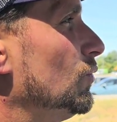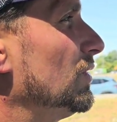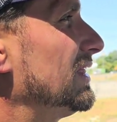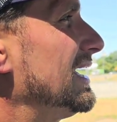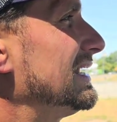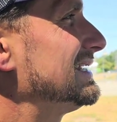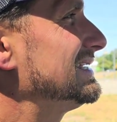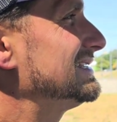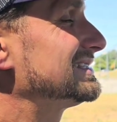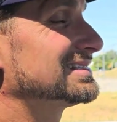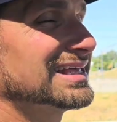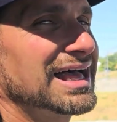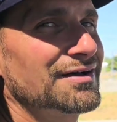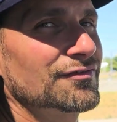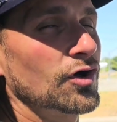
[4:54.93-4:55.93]
well, then you
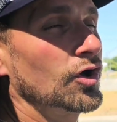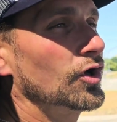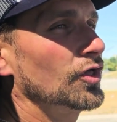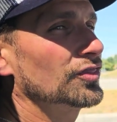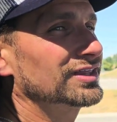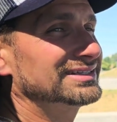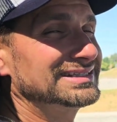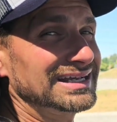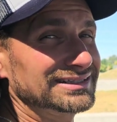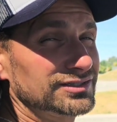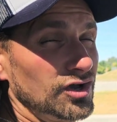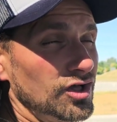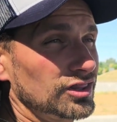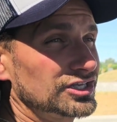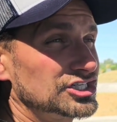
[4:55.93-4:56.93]
still have all the
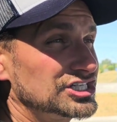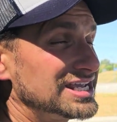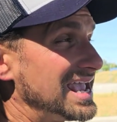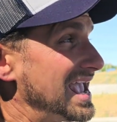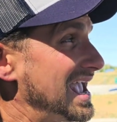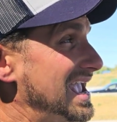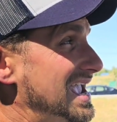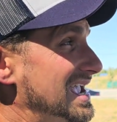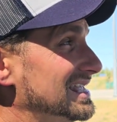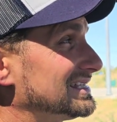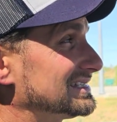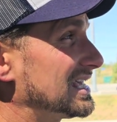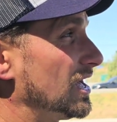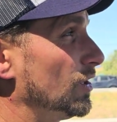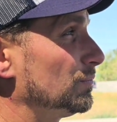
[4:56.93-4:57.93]
technology aids
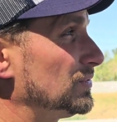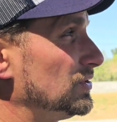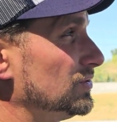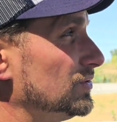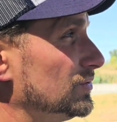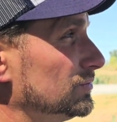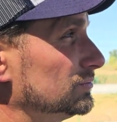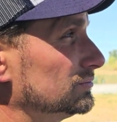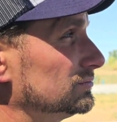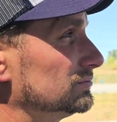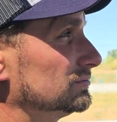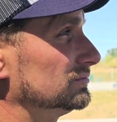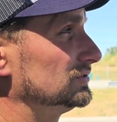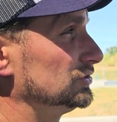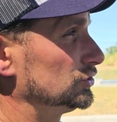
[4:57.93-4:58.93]
to help you
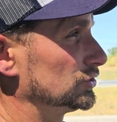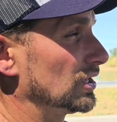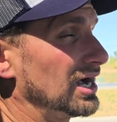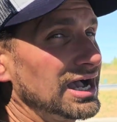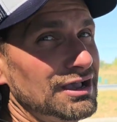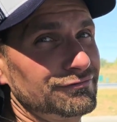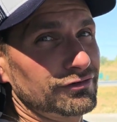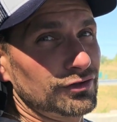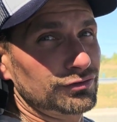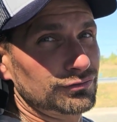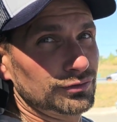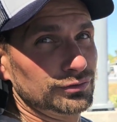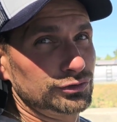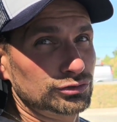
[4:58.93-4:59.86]
drive through